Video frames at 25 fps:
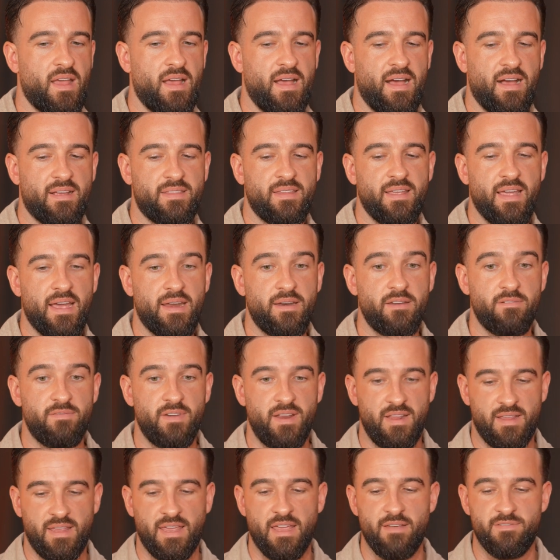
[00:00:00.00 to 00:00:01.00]
at the end of
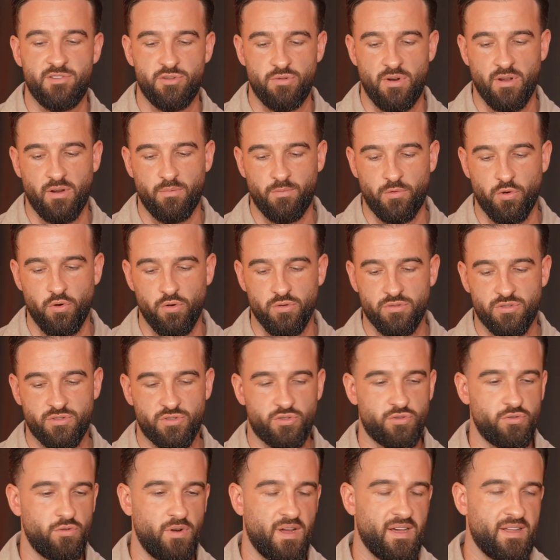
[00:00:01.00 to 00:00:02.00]
it gives you, like, goes
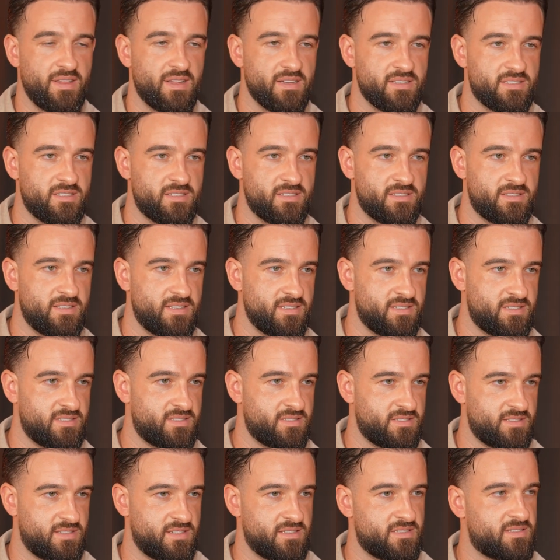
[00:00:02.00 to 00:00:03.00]
through like
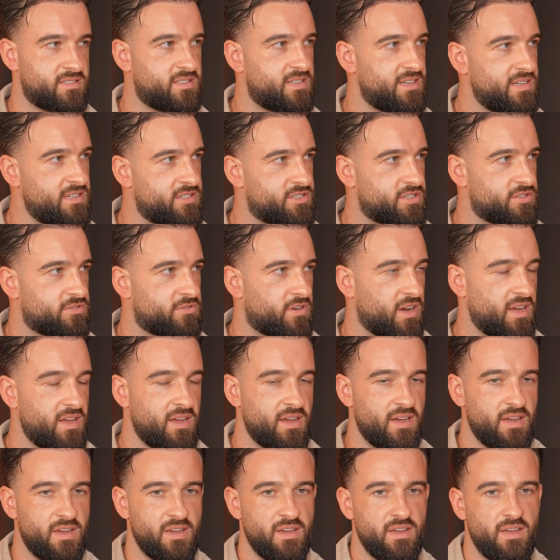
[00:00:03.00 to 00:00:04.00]
this teaching,
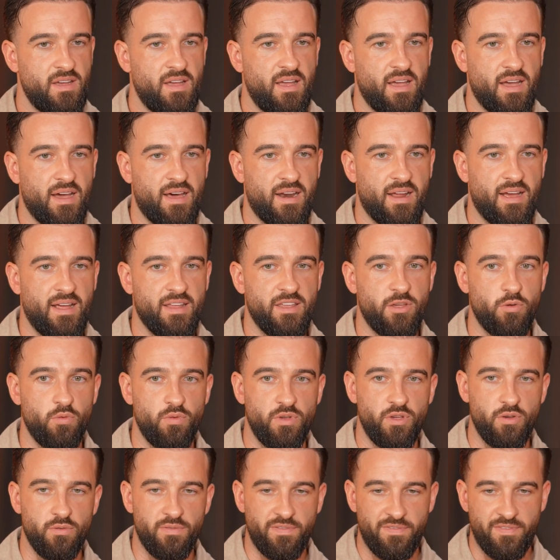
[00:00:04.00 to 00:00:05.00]
right? And
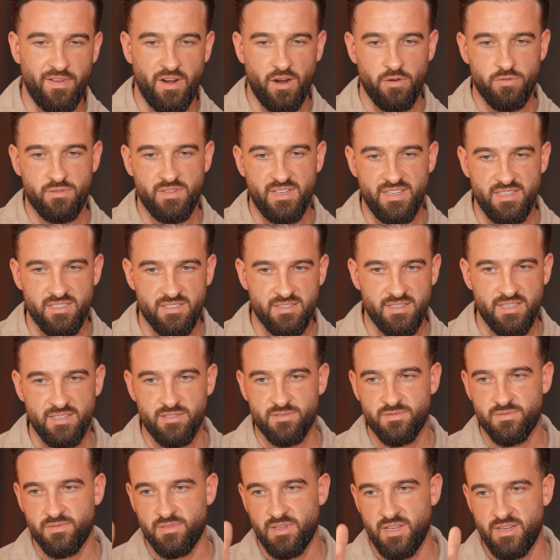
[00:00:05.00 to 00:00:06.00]
you fill out these
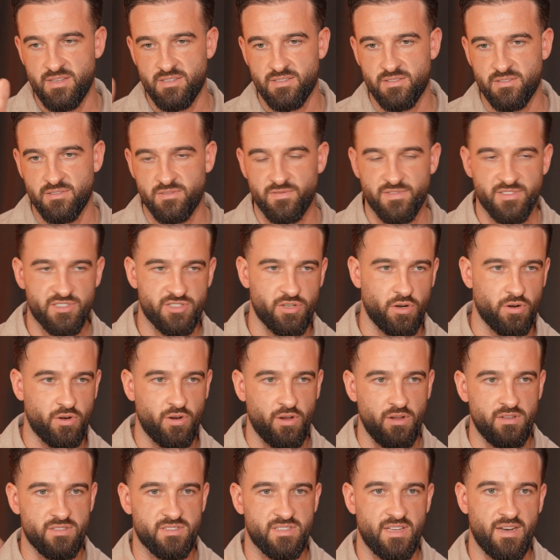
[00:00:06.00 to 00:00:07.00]

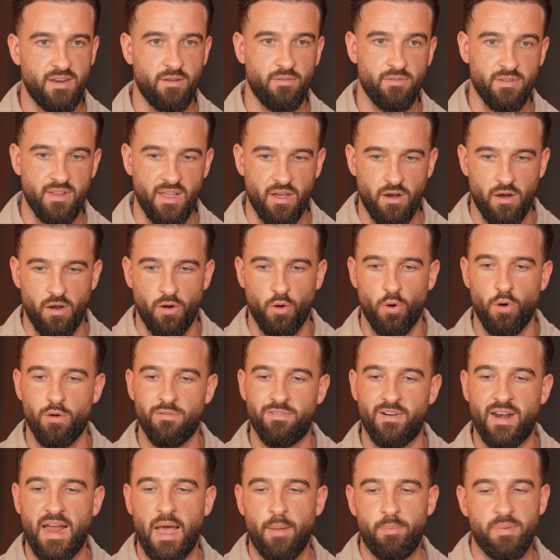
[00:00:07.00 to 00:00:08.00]
circles and they all
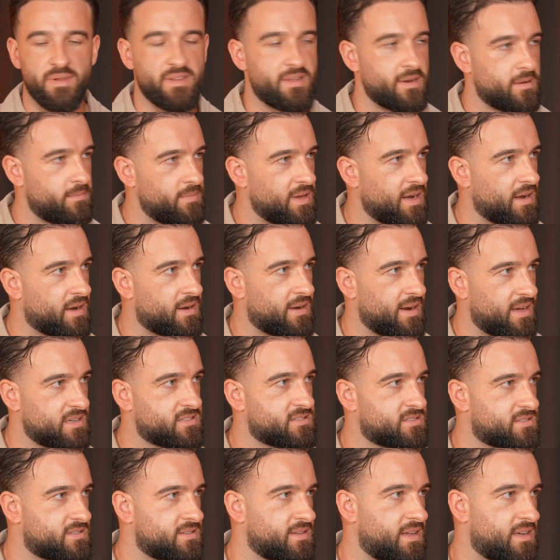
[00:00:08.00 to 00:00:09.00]
overlap into the middle, and
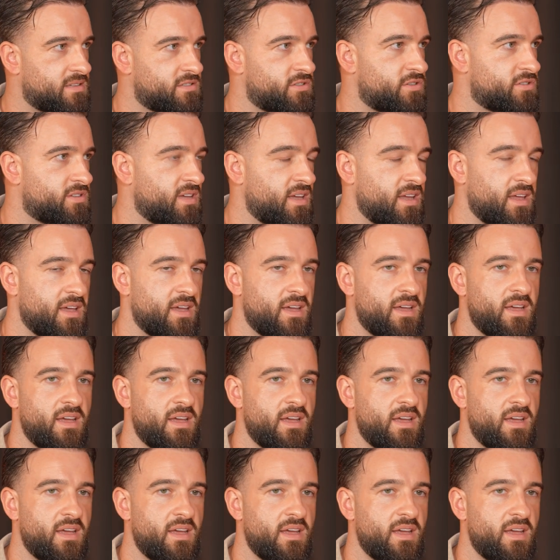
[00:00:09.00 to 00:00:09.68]
that's your thing.